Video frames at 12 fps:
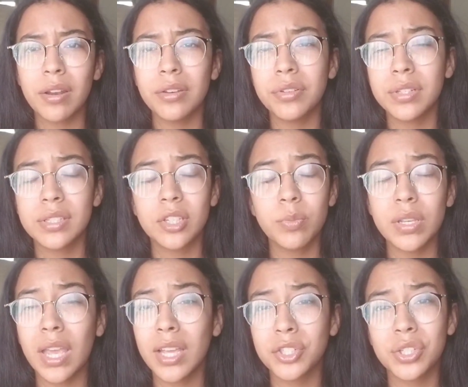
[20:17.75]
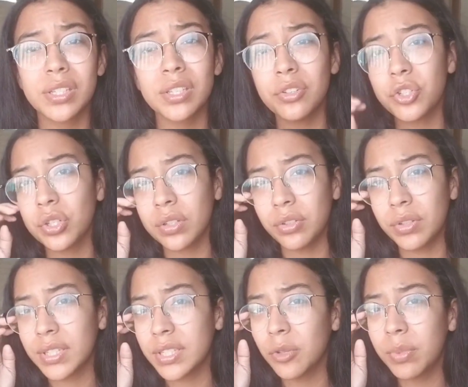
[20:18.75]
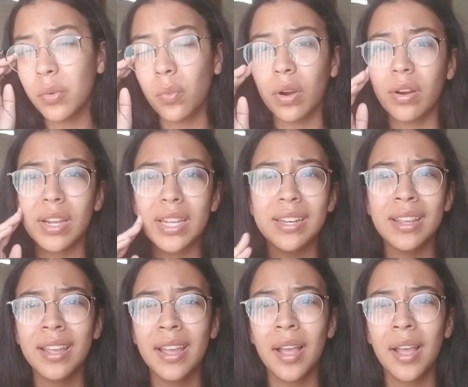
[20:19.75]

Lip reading: it and you can still be anxious and you could still be worried,